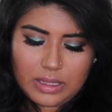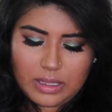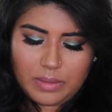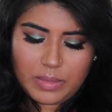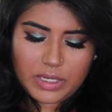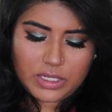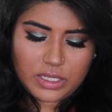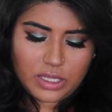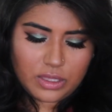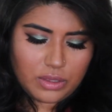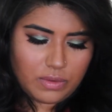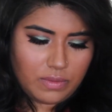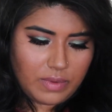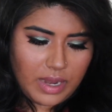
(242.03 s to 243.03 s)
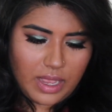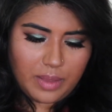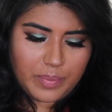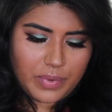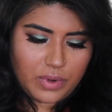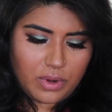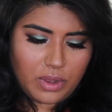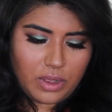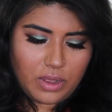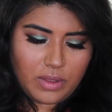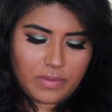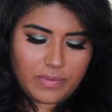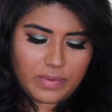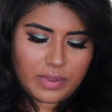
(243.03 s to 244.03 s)
Let me take the wrapper
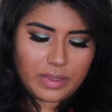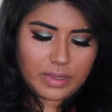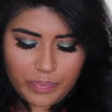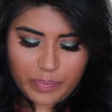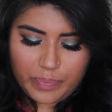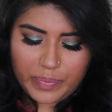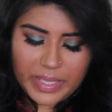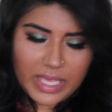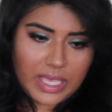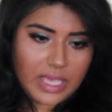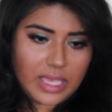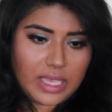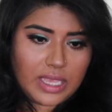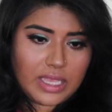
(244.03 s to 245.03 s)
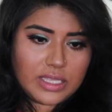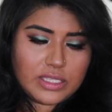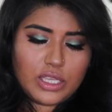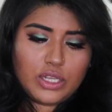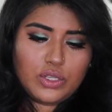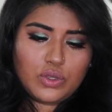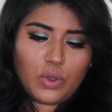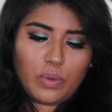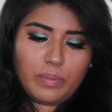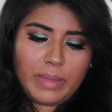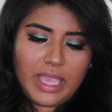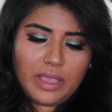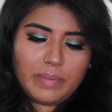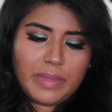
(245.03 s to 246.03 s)
off. Be easy, don't
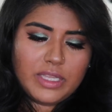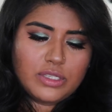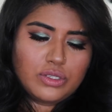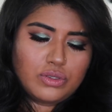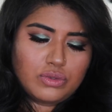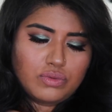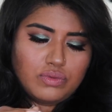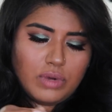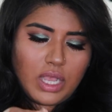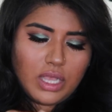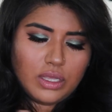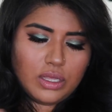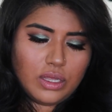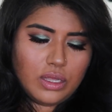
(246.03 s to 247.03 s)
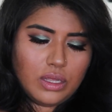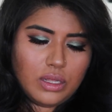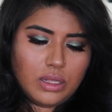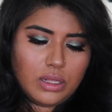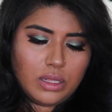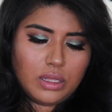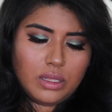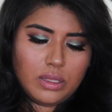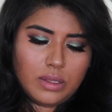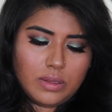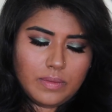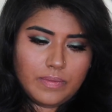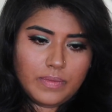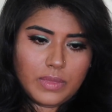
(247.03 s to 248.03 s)
make me struggle.
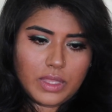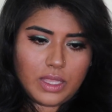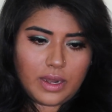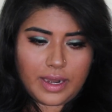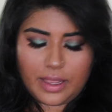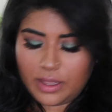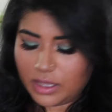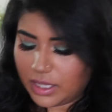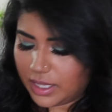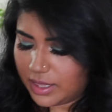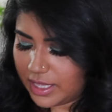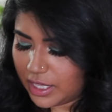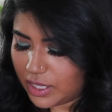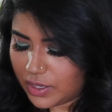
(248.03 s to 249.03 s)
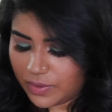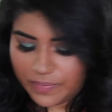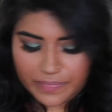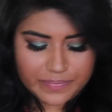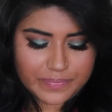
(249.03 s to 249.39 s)
All right, good, thank you.